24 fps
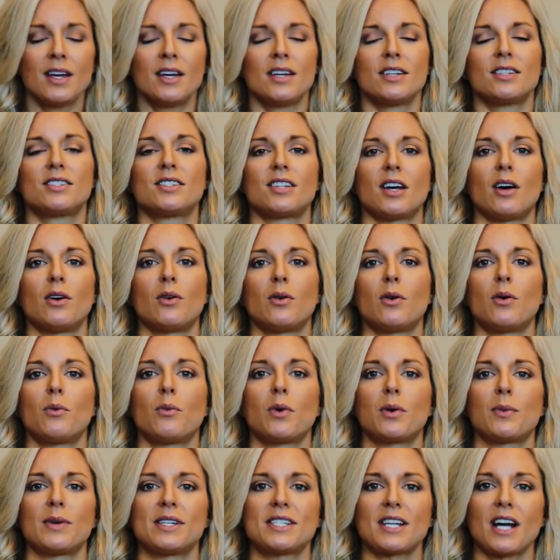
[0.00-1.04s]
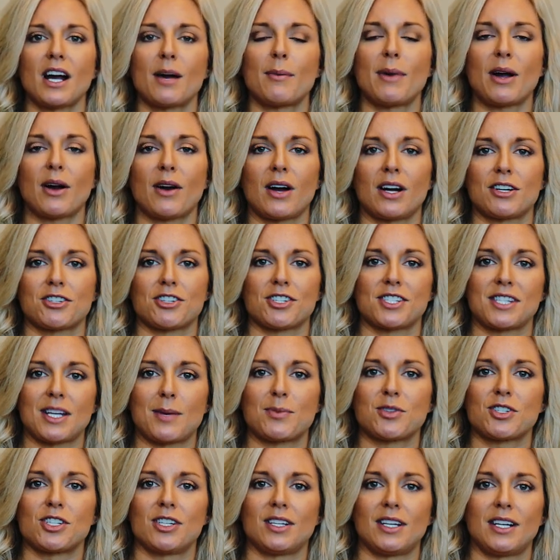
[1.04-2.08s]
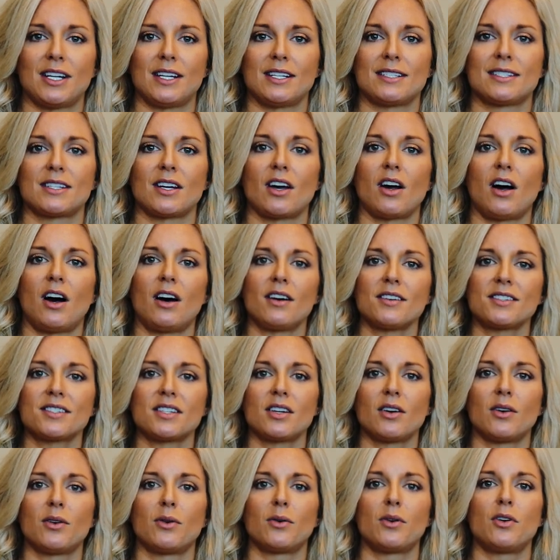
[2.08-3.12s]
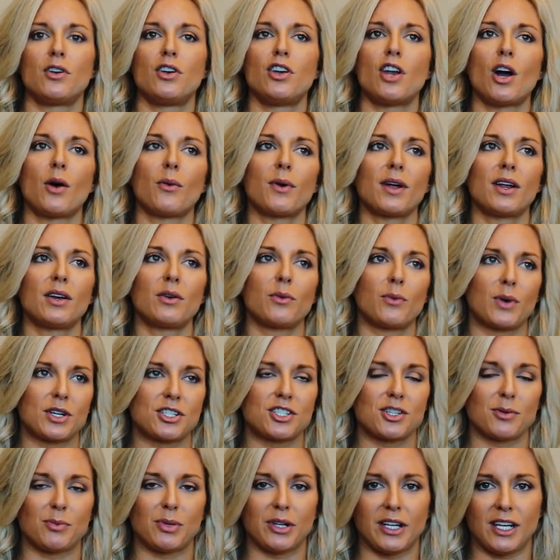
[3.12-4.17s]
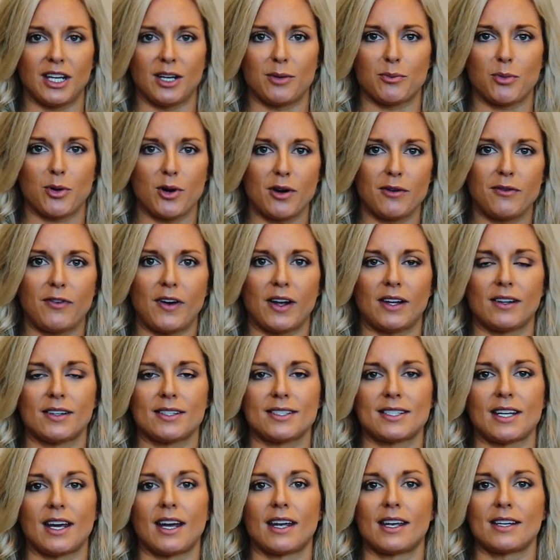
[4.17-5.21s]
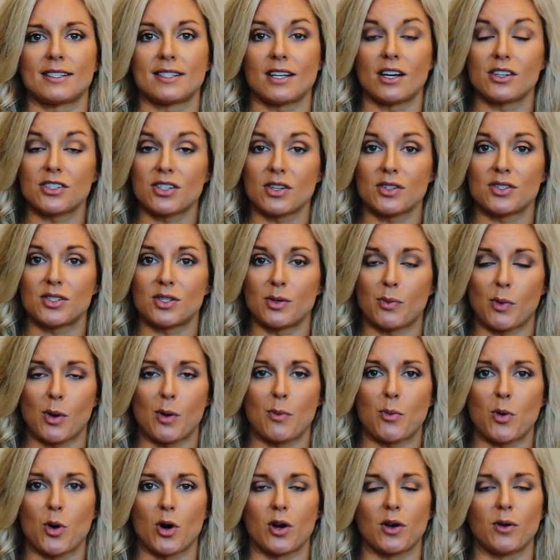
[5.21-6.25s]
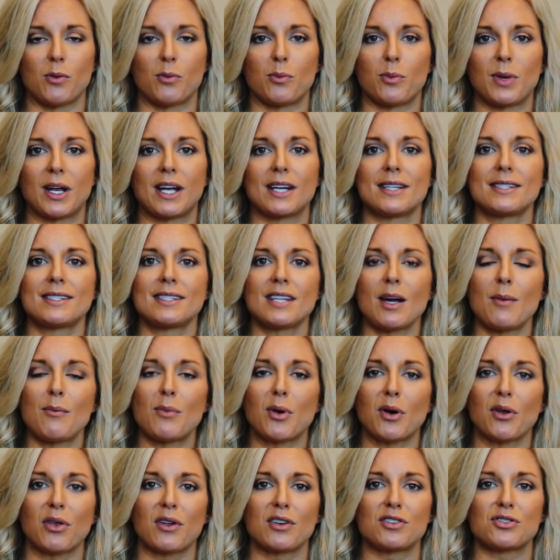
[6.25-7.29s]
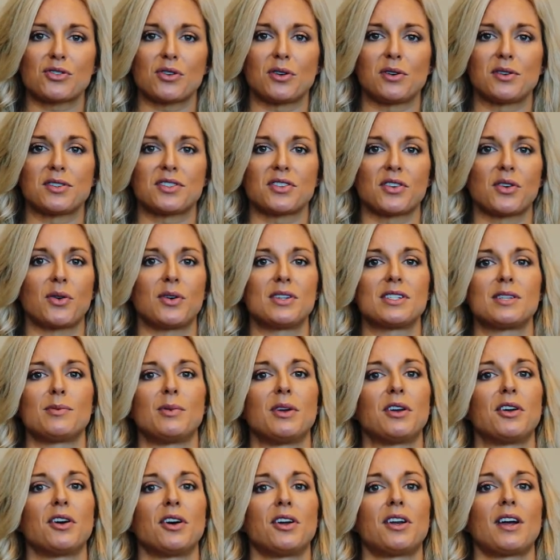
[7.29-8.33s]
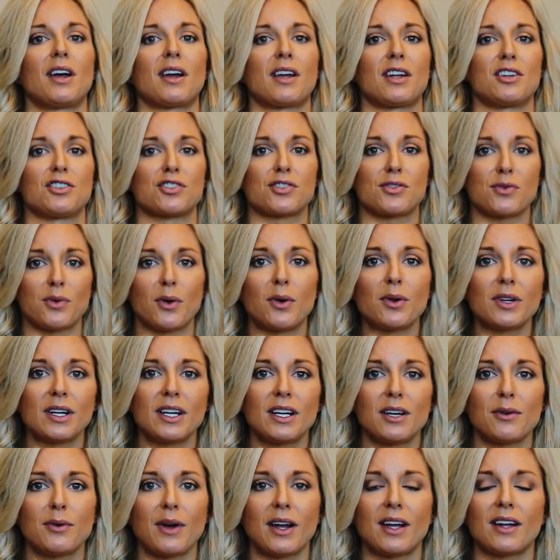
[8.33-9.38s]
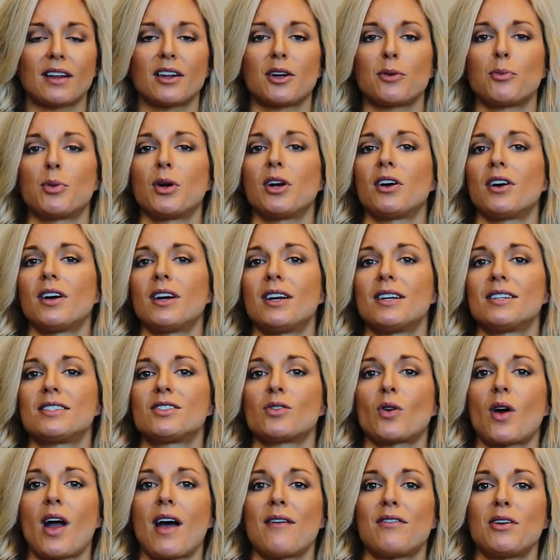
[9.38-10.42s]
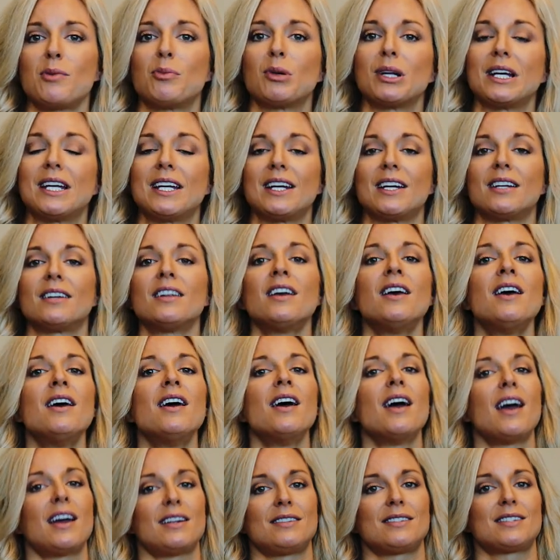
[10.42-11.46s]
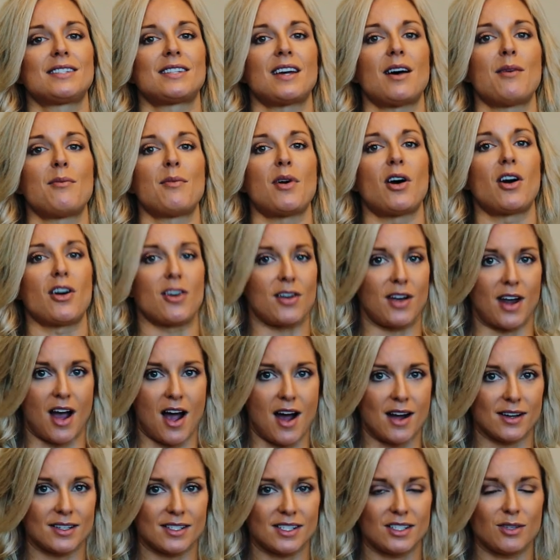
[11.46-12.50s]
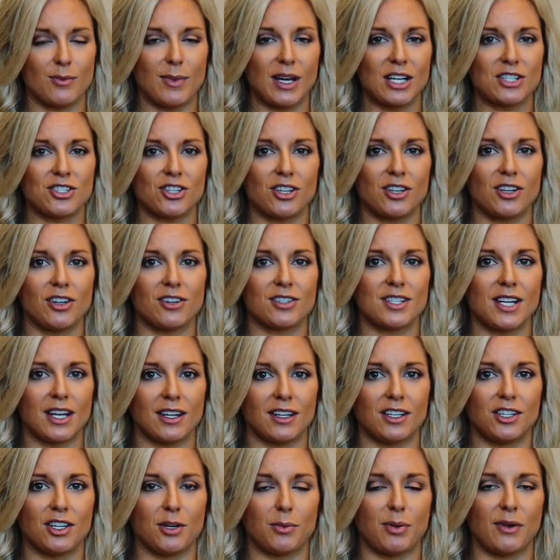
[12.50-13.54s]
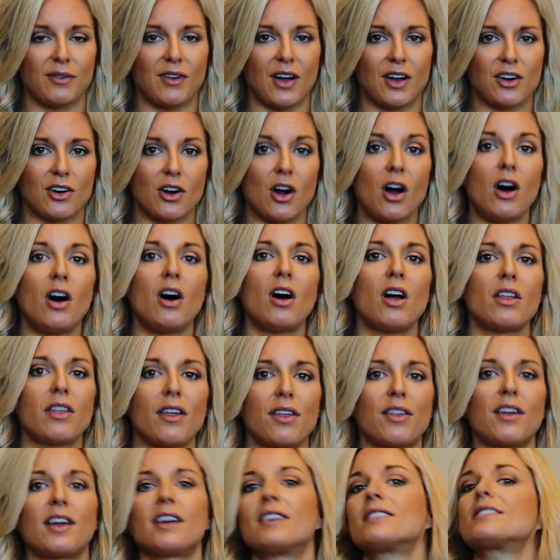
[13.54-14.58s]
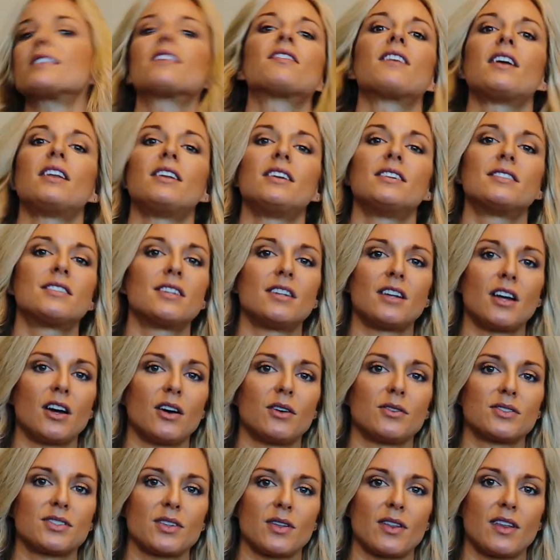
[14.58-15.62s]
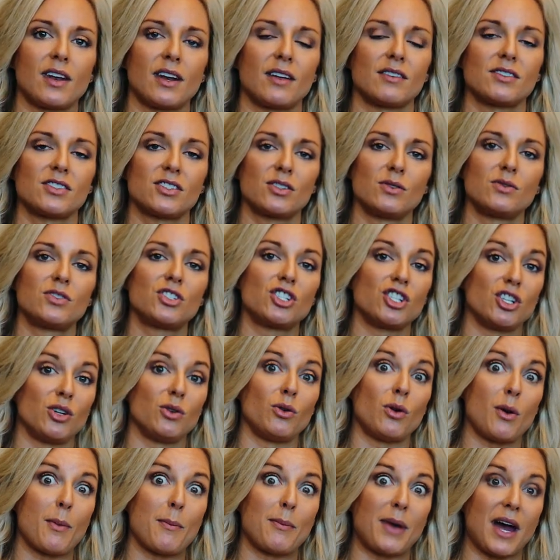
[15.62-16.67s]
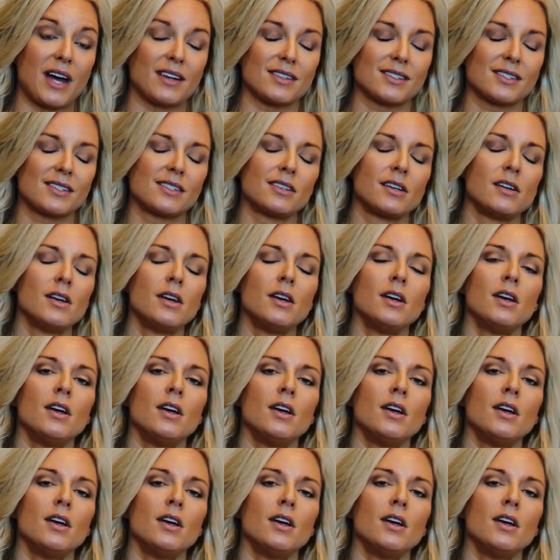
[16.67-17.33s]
So when we talk about contraception needs, also knowing what your bleeding profile is like is also super important, because some birth controls are going to be good at controlling irregular periods or heavy bleeding, and some are not. So make sure you're telling your provider all the things that they need to know so that it suits you best.